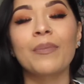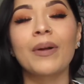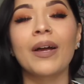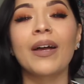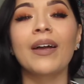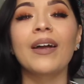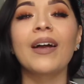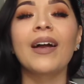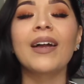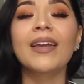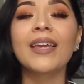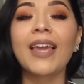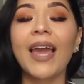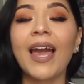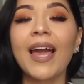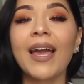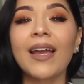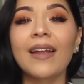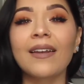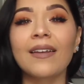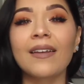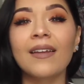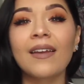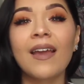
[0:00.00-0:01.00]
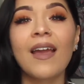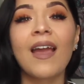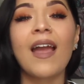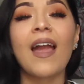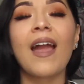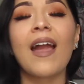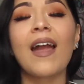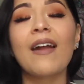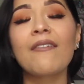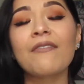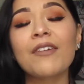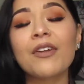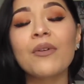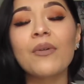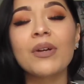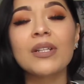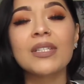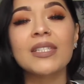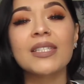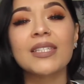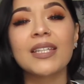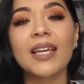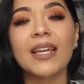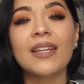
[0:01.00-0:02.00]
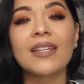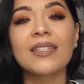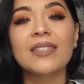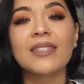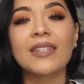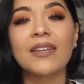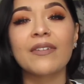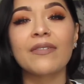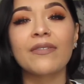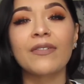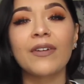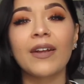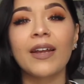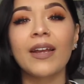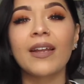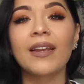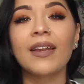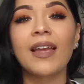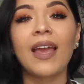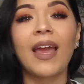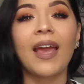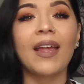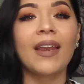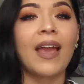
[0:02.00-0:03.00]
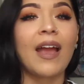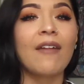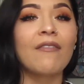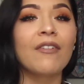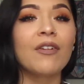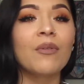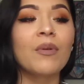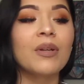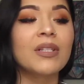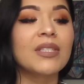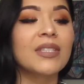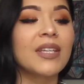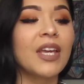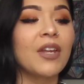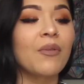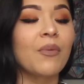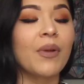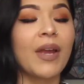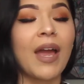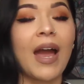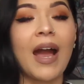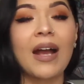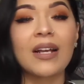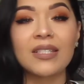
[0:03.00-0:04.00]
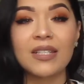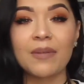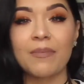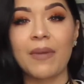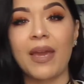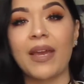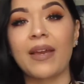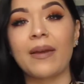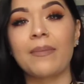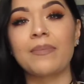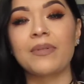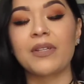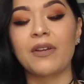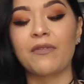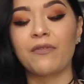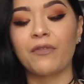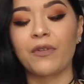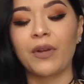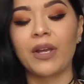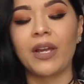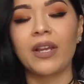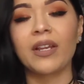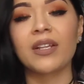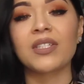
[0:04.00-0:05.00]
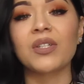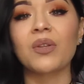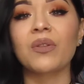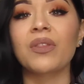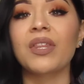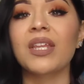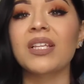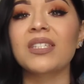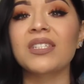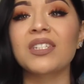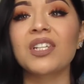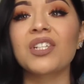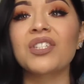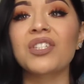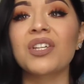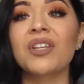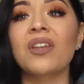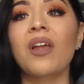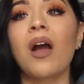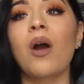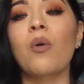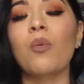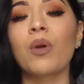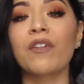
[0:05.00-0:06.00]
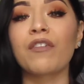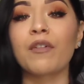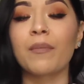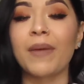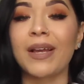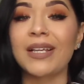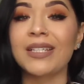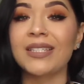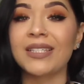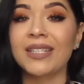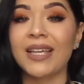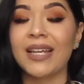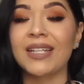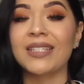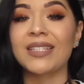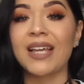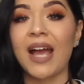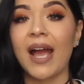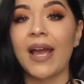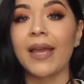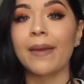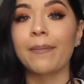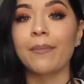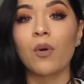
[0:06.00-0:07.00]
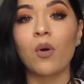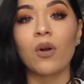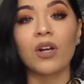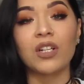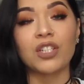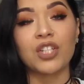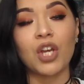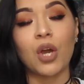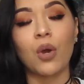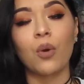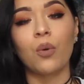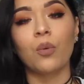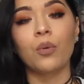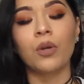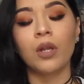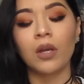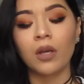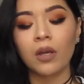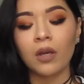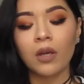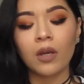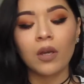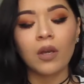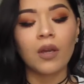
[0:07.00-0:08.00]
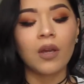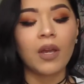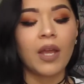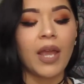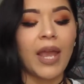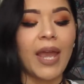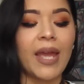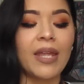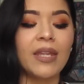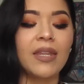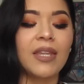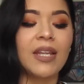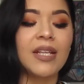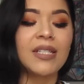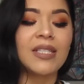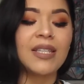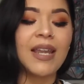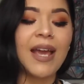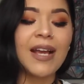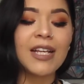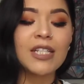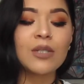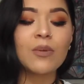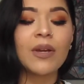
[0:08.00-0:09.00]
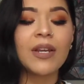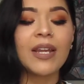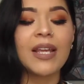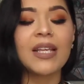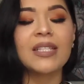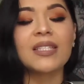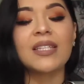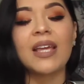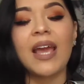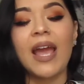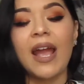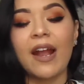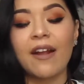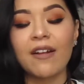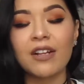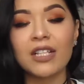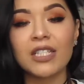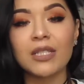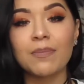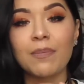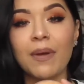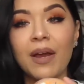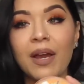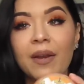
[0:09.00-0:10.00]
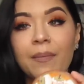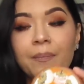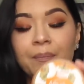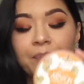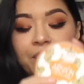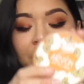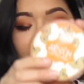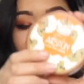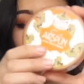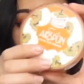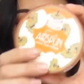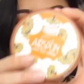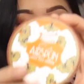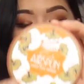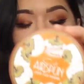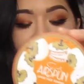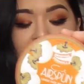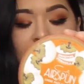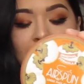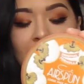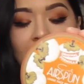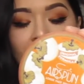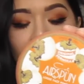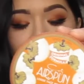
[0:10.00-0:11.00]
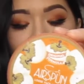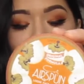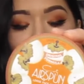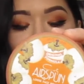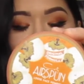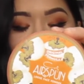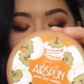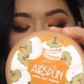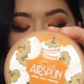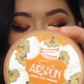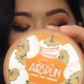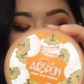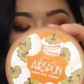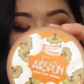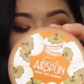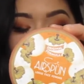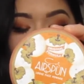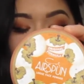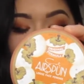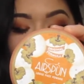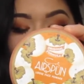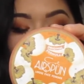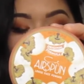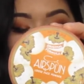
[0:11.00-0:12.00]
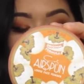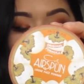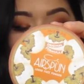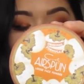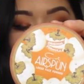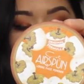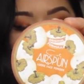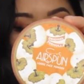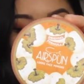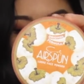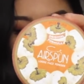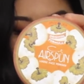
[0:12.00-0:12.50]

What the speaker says: but again, everyone's skin is different and everyone's skin reacts to makeup different, so this just did not work for my skin type or tone. And this next one is the Airspun Loose Powder, which got a lot of